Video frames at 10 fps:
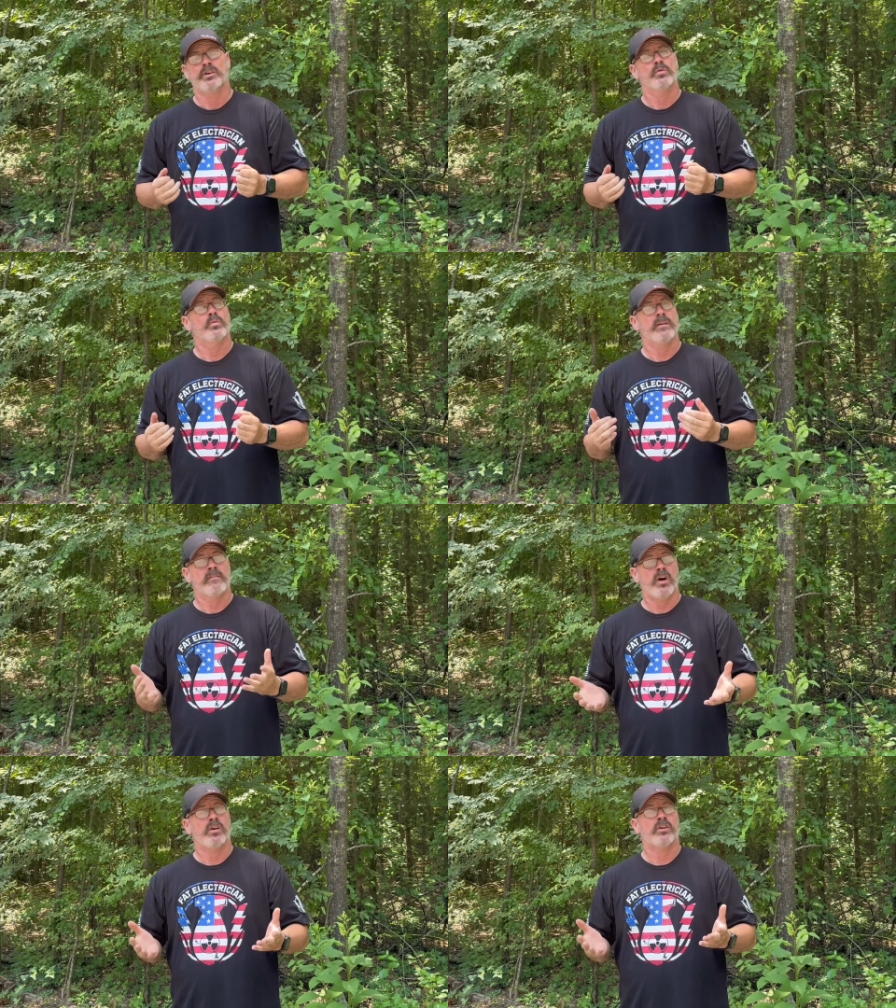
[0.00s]
We've
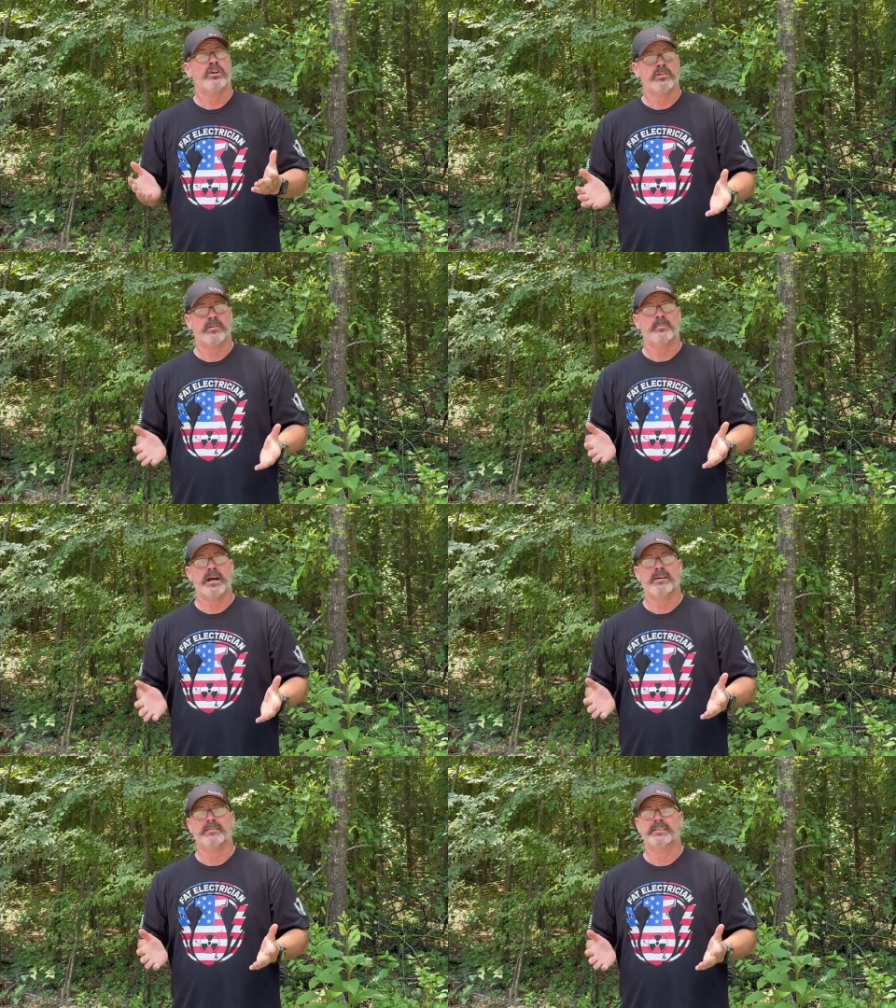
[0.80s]
all heard
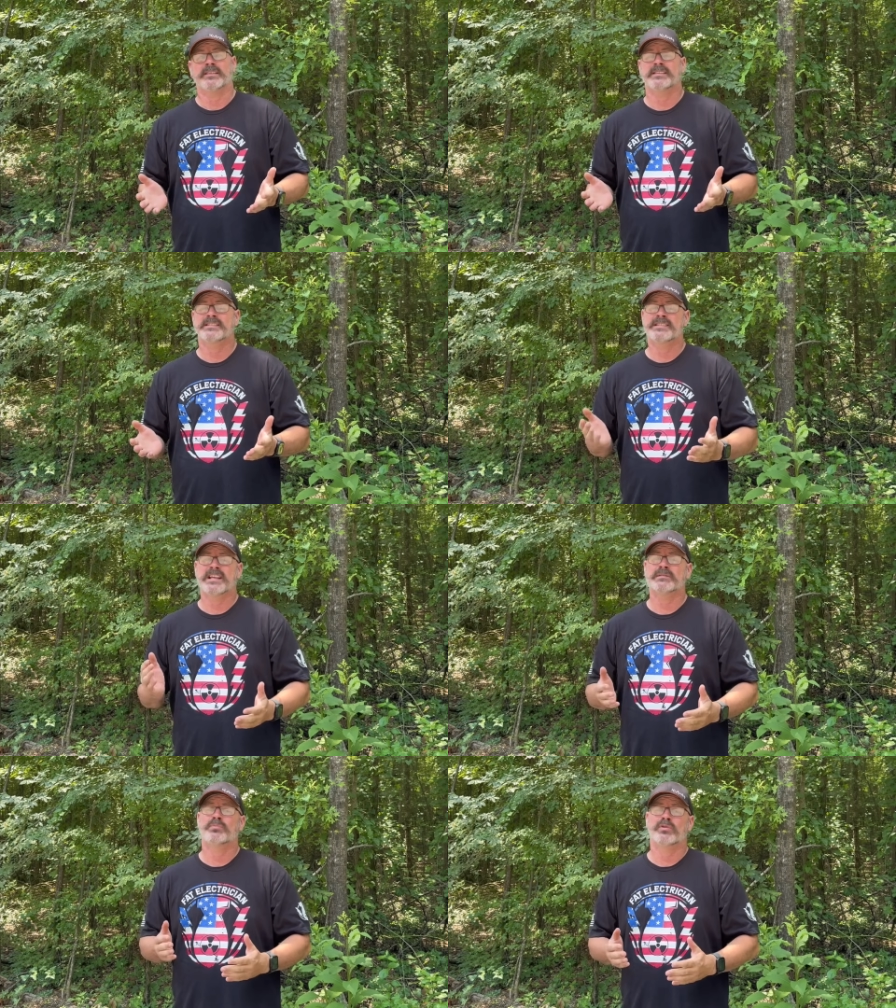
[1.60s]
about
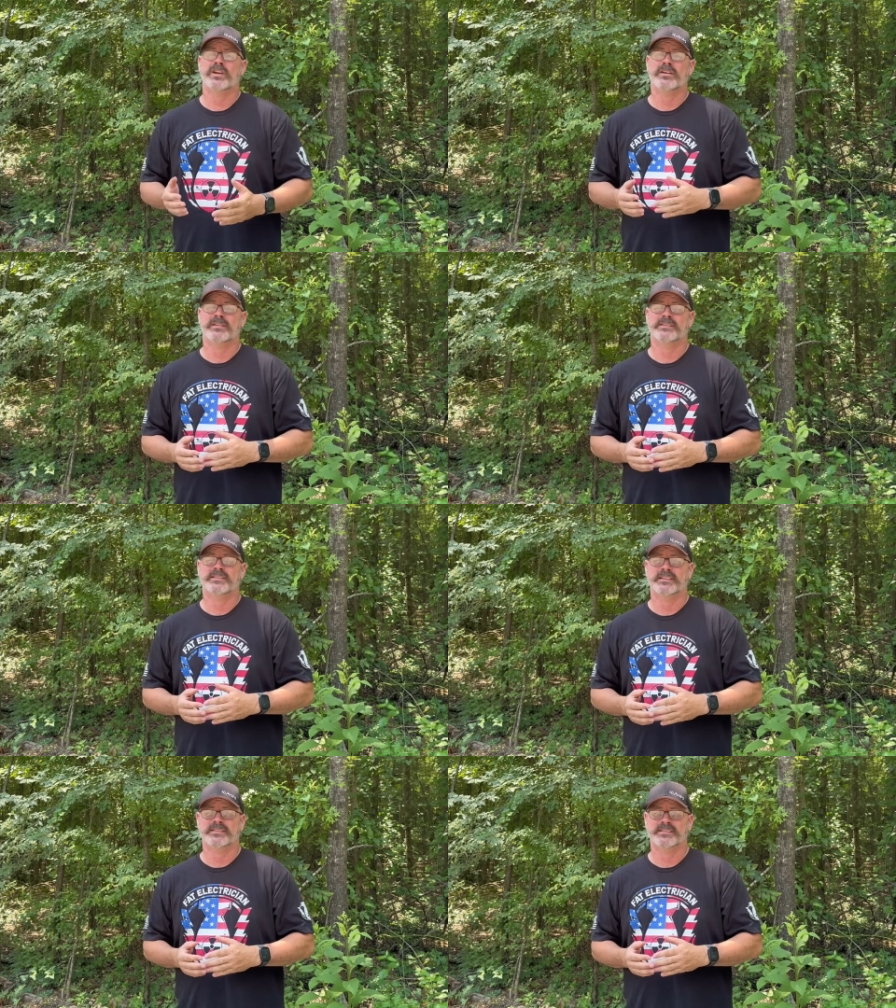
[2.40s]
tick-borne
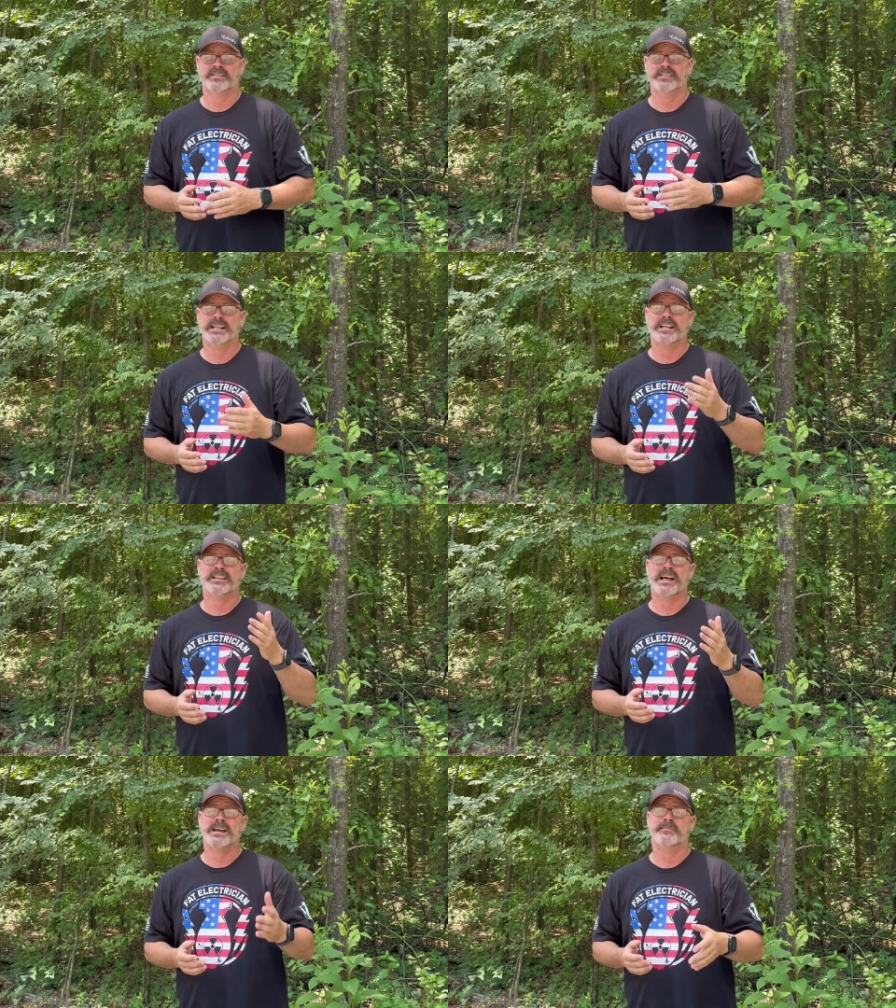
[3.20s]
illnesses like
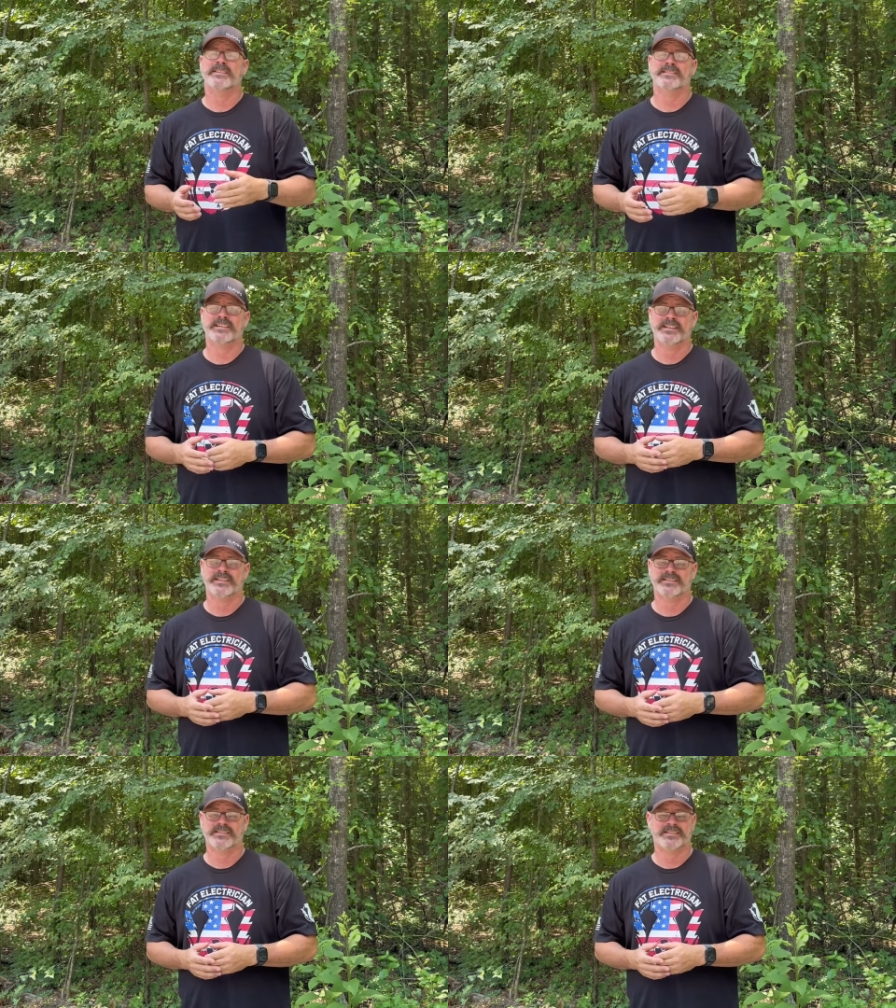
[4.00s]
Lyme
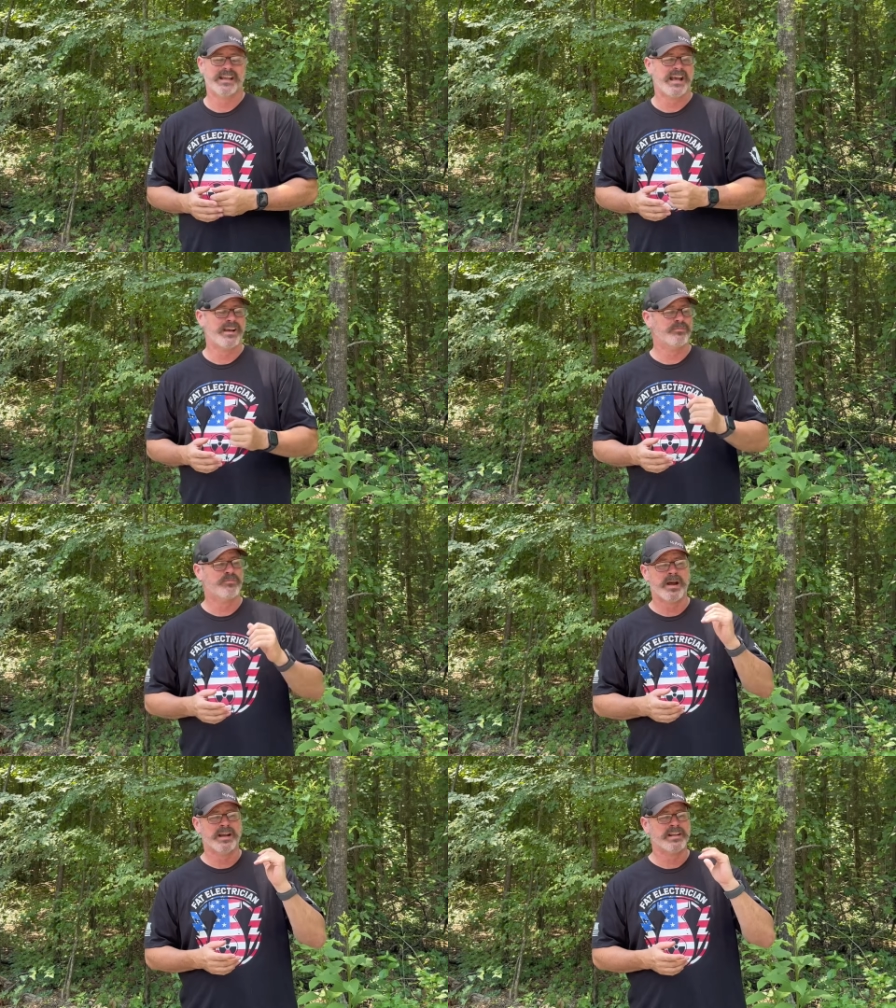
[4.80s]
disease, that
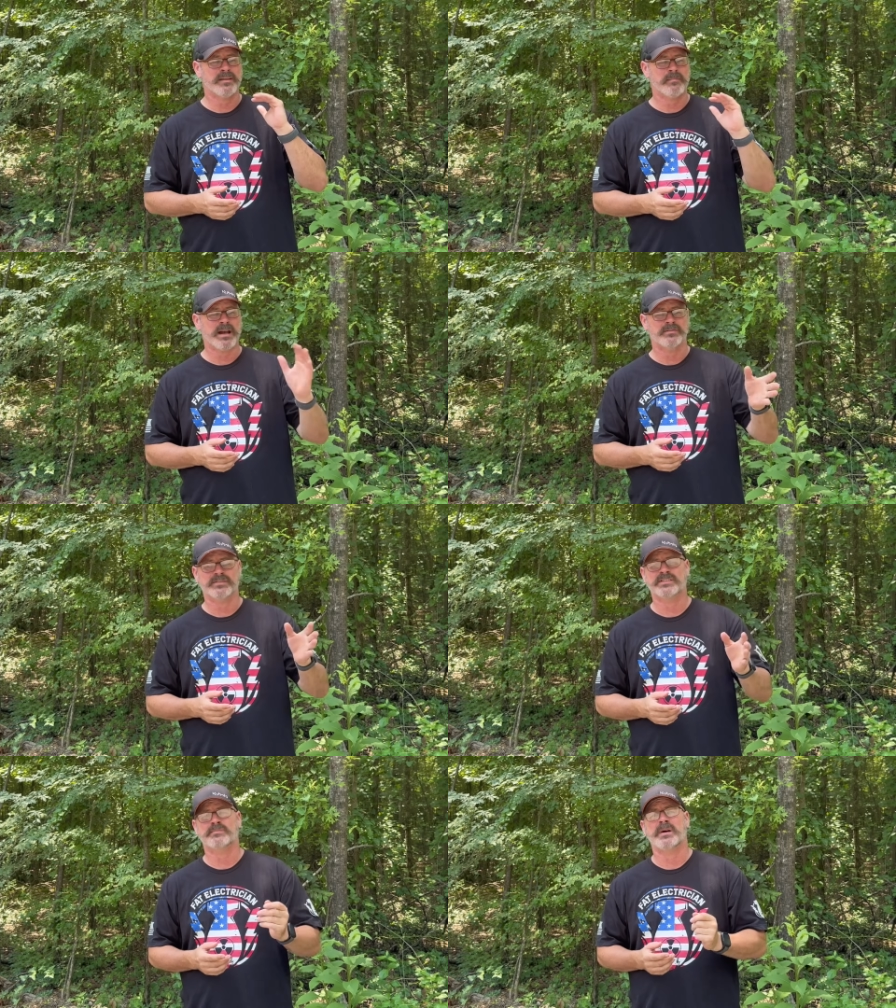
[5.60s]
Rocky Mountain
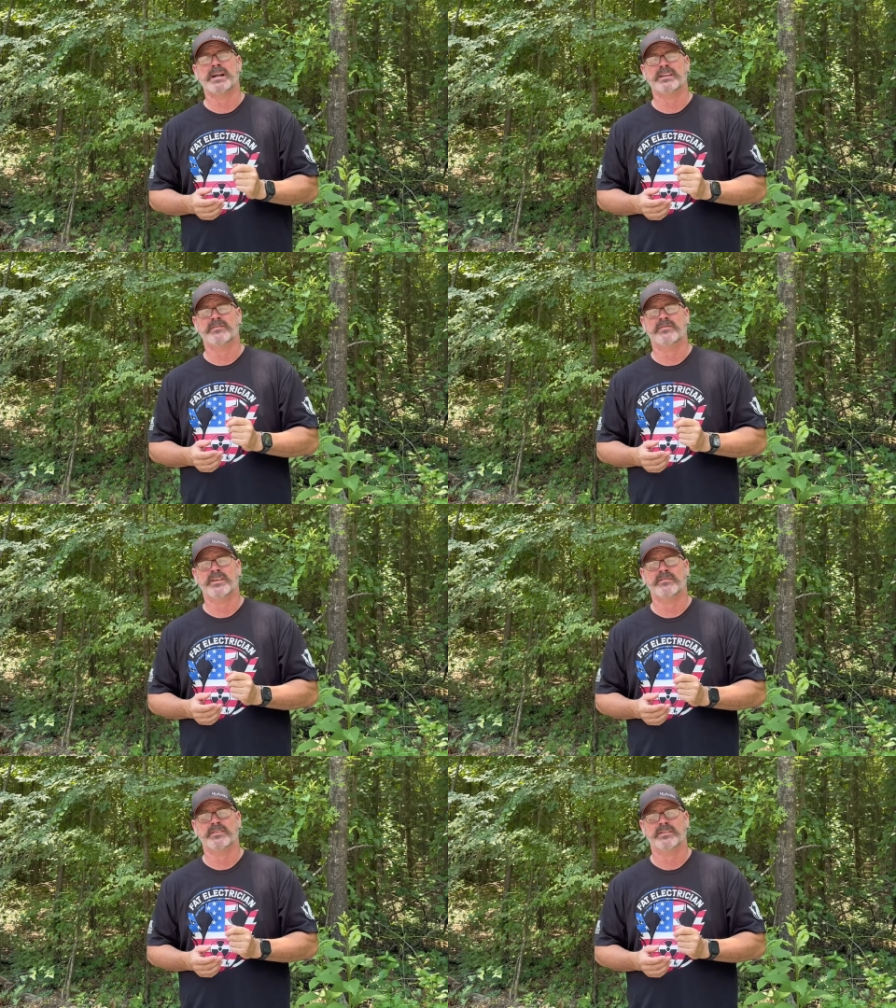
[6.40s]
spotted
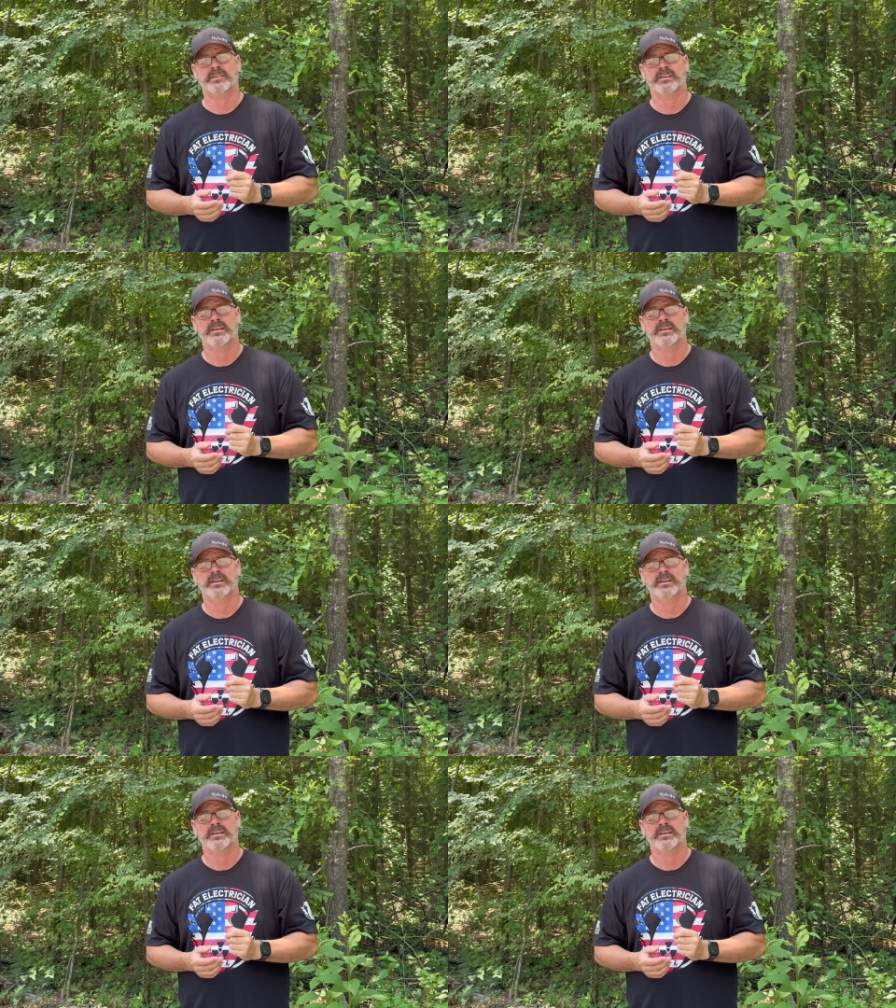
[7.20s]
fever.